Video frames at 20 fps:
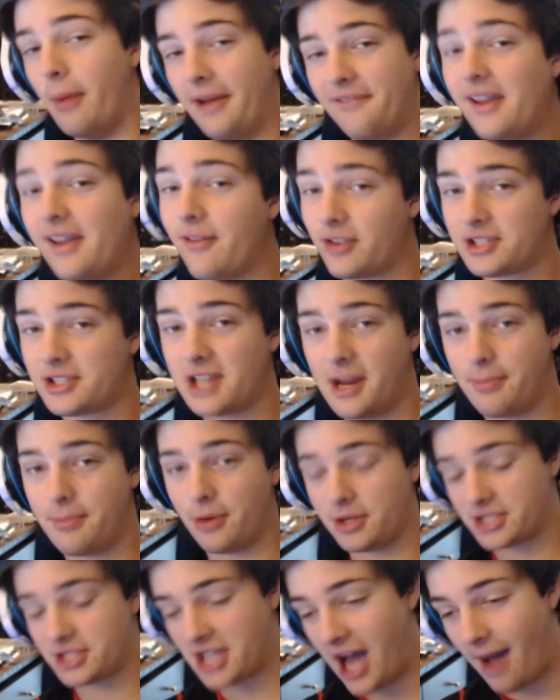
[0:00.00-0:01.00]
my favorite
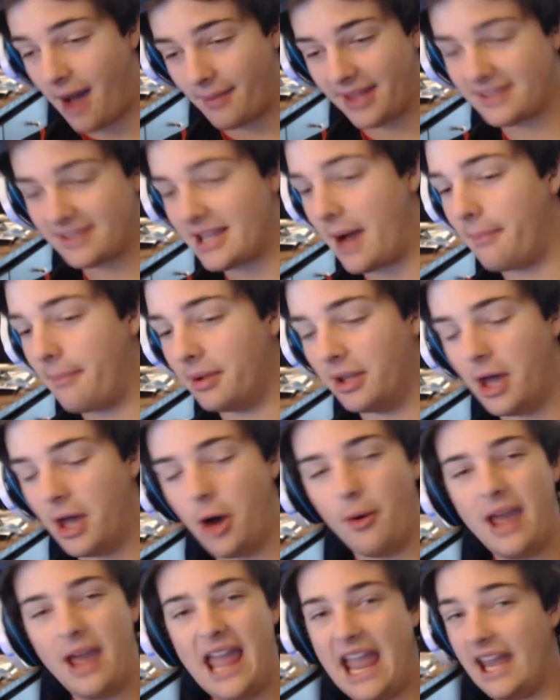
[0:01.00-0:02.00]
sniper is, comment down
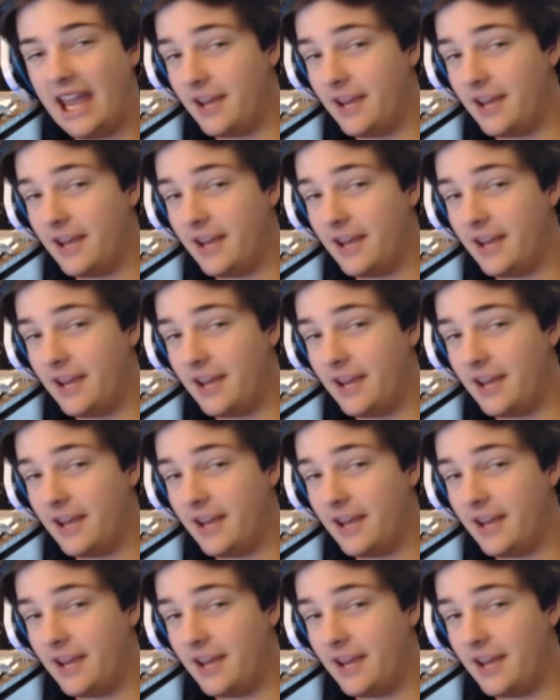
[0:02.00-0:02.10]
below.